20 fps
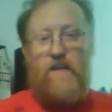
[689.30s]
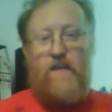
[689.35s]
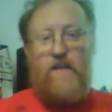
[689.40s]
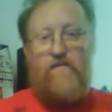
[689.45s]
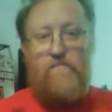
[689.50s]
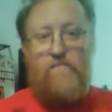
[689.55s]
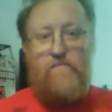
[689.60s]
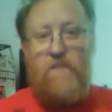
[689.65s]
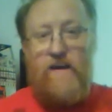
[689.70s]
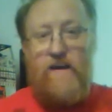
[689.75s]

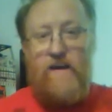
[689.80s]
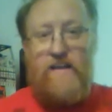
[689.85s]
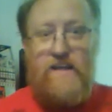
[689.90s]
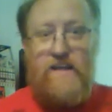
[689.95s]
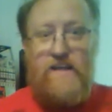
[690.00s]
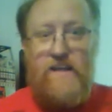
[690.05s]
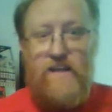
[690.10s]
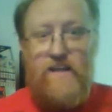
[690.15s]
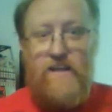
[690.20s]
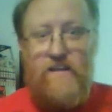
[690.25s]
everybody
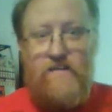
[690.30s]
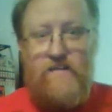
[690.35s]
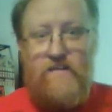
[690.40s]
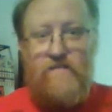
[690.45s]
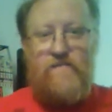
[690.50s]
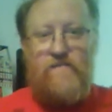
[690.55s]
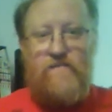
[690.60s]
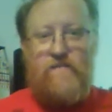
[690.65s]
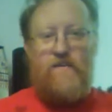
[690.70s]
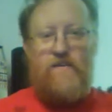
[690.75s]
in?
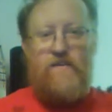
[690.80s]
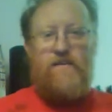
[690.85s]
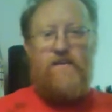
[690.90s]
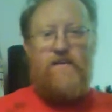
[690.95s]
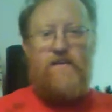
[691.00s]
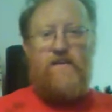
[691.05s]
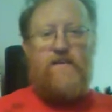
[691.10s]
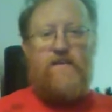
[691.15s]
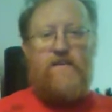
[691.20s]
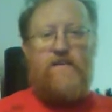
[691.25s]

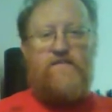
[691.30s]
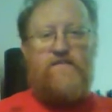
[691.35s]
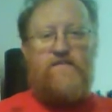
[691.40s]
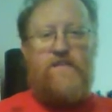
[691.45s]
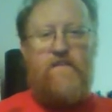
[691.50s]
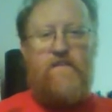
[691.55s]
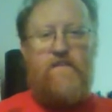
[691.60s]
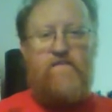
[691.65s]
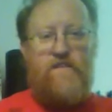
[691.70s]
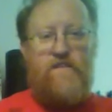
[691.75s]
Is
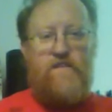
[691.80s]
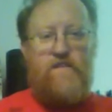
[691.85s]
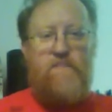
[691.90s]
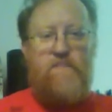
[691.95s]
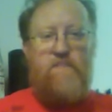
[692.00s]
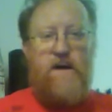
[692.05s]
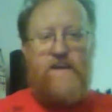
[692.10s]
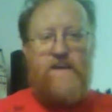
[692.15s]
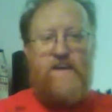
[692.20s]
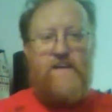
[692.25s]
everybody
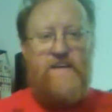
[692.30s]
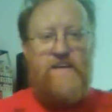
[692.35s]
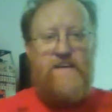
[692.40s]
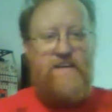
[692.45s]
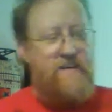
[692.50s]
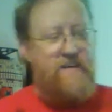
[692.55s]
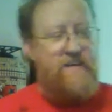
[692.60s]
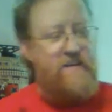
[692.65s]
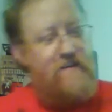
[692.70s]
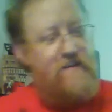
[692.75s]

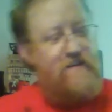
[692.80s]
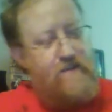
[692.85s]
in?